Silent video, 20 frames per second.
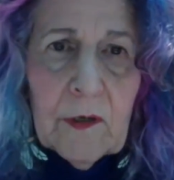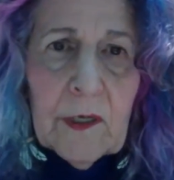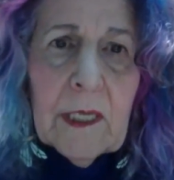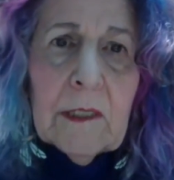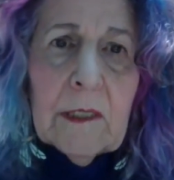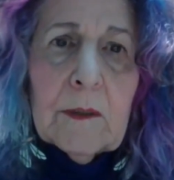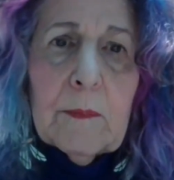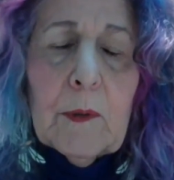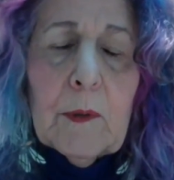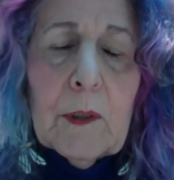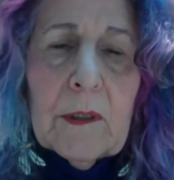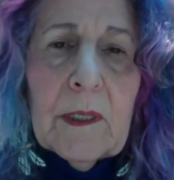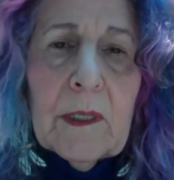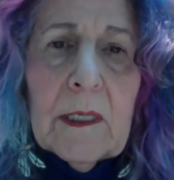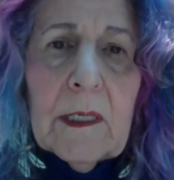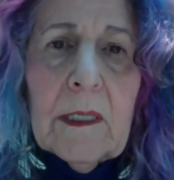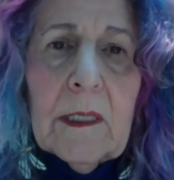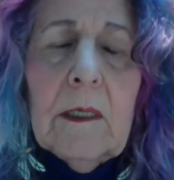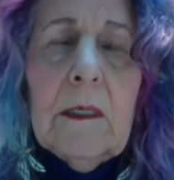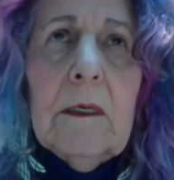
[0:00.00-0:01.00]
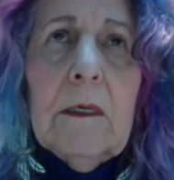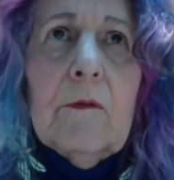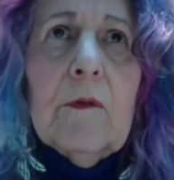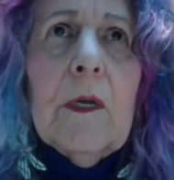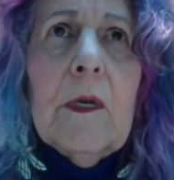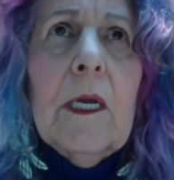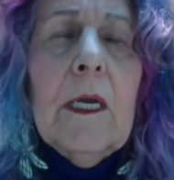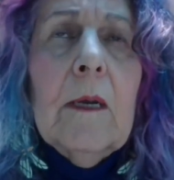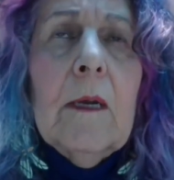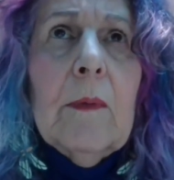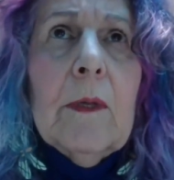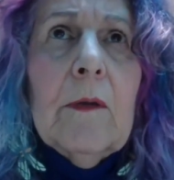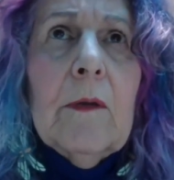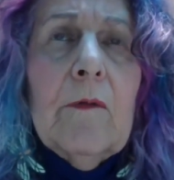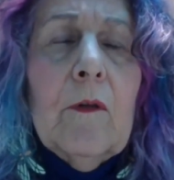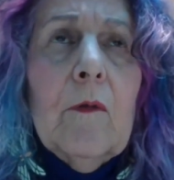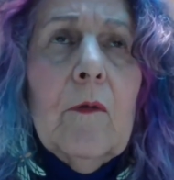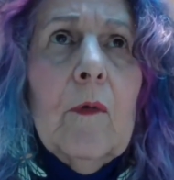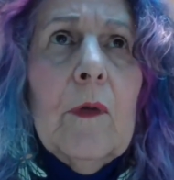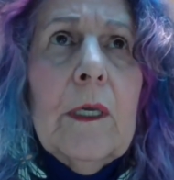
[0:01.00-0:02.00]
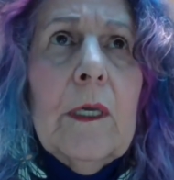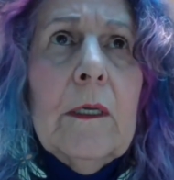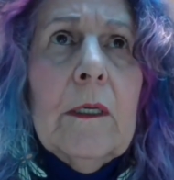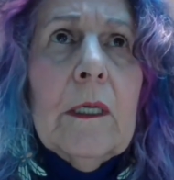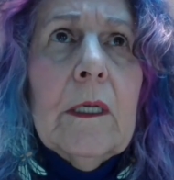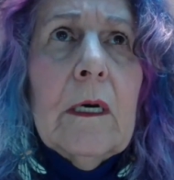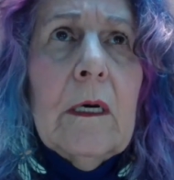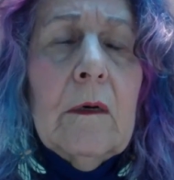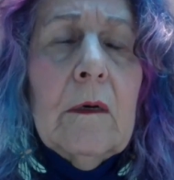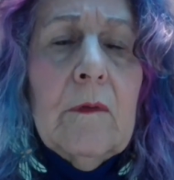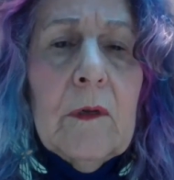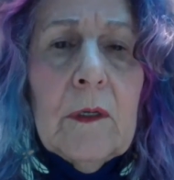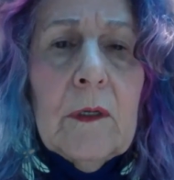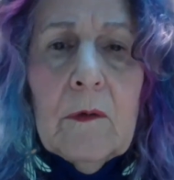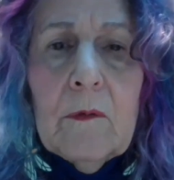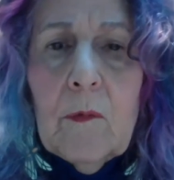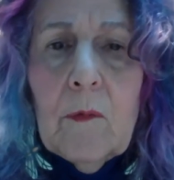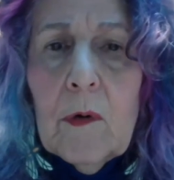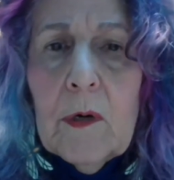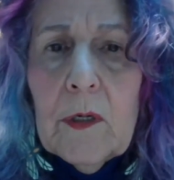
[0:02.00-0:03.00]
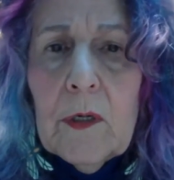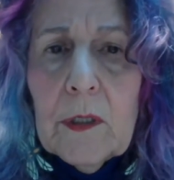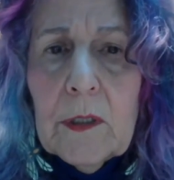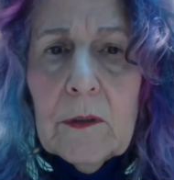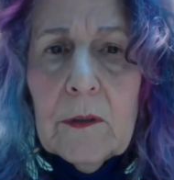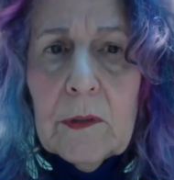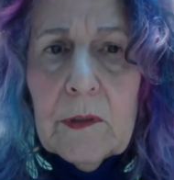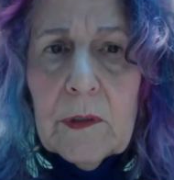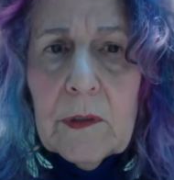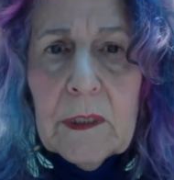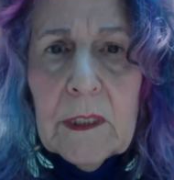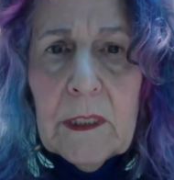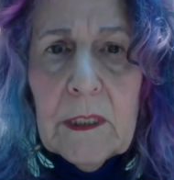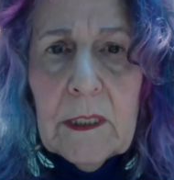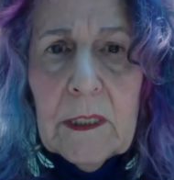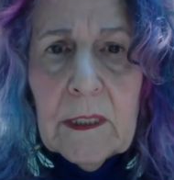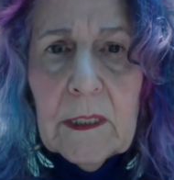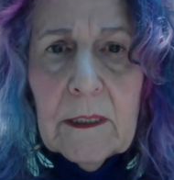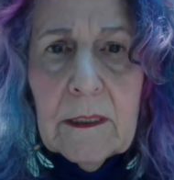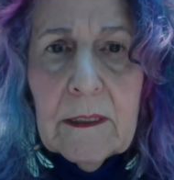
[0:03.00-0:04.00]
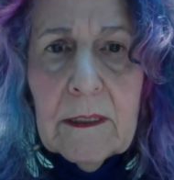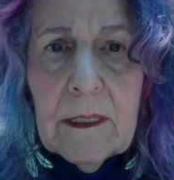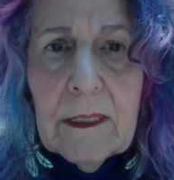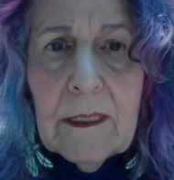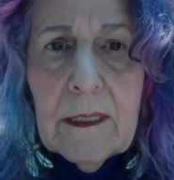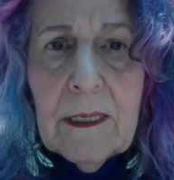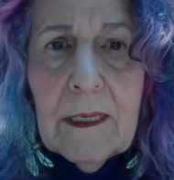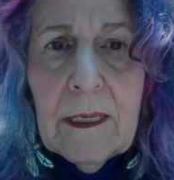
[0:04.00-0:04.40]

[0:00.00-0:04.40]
Verghese book that I love. But if you read Covenant of Water, you'll see